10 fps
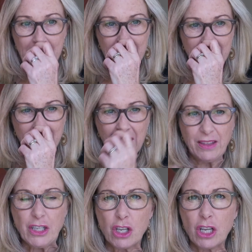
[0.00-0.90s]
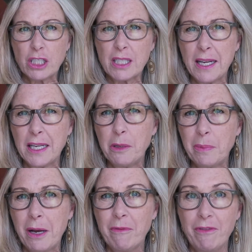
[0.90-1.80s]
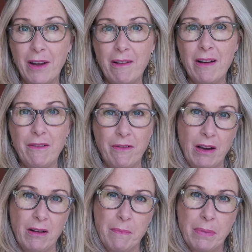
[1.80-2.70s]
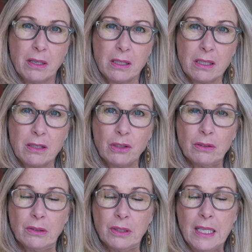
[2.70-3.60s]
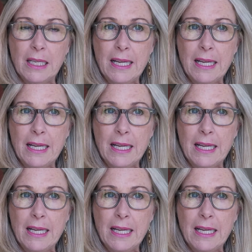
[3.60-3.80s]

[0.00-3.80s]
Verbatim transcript: And, and the jokes started to become very, very personal.